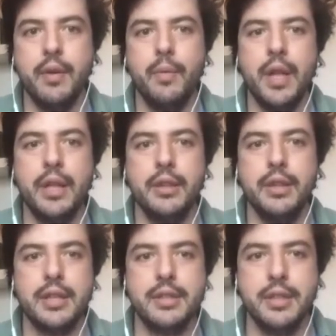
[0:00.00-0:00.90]
What
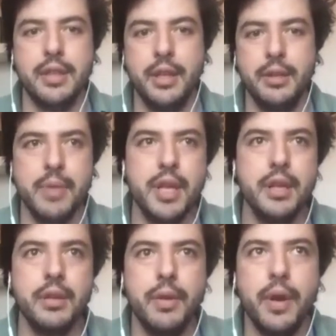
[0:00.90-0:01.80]
does it
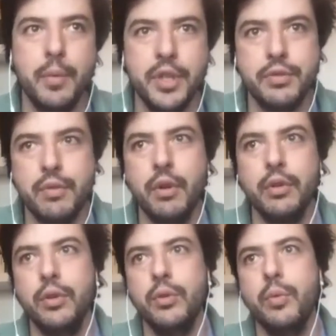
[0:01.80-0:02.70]
mean? Which
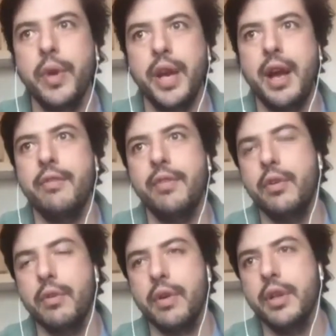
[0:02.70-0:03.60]
role do we have
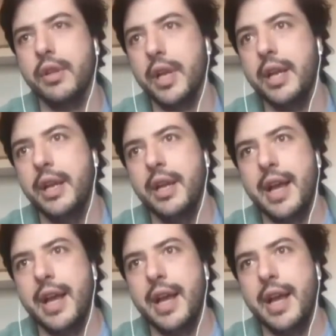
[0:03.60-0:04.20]
currently